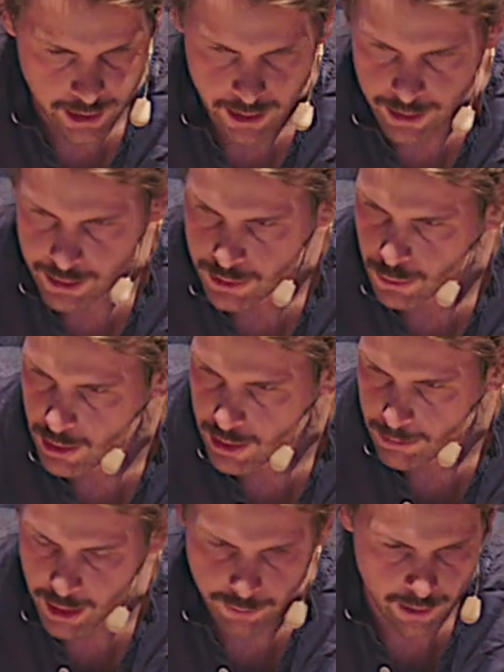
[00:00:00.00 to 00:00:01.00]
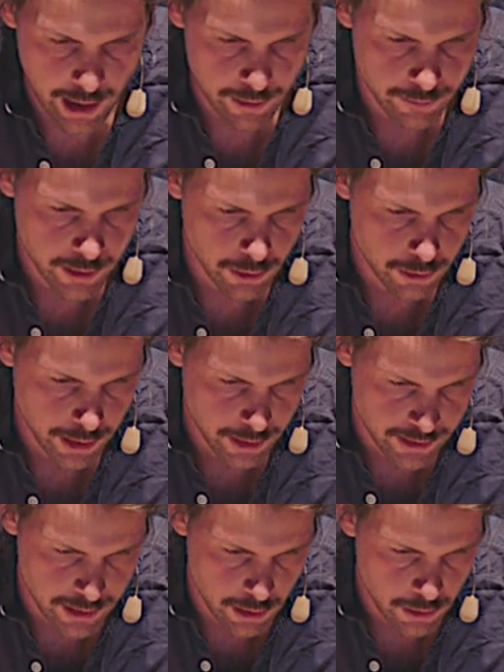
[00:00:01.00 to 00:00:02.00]
uh, do a little bit of live
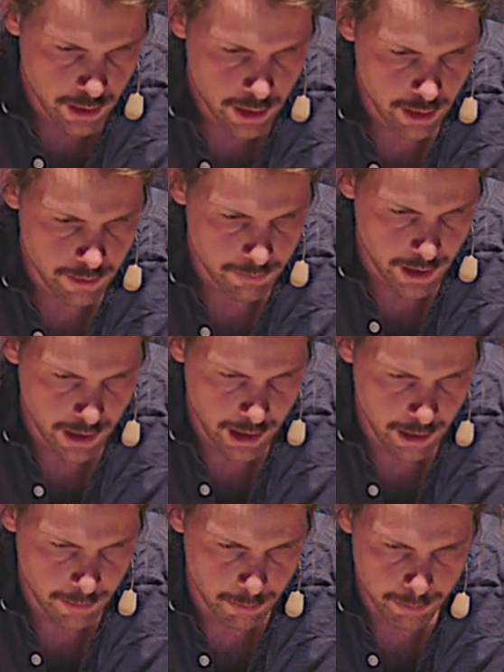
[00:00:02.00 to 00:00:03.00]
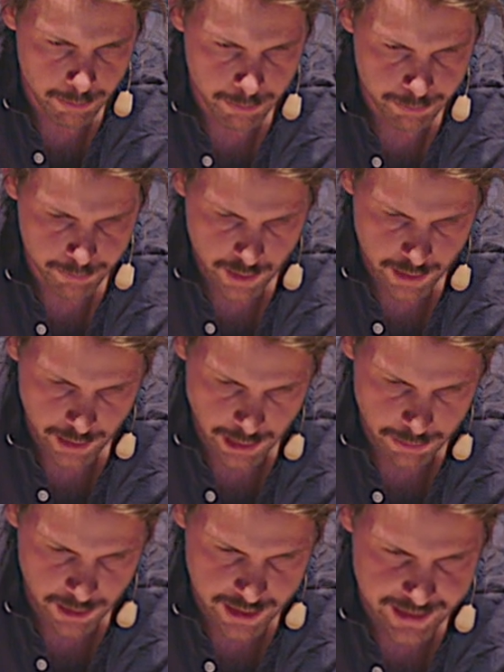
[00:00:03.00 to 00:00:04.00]
coding. So um, can
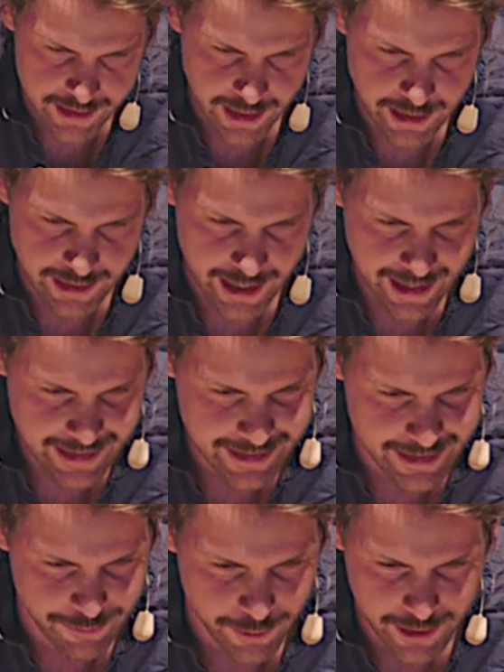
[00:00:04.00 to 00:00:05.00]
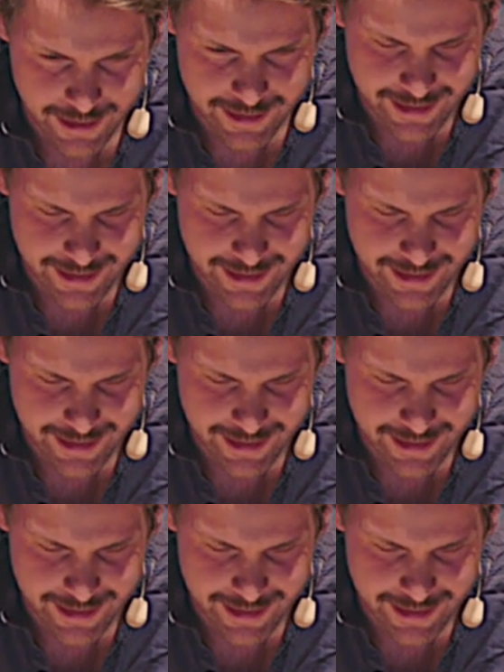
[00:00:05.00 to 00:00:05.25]
you please say yes if you can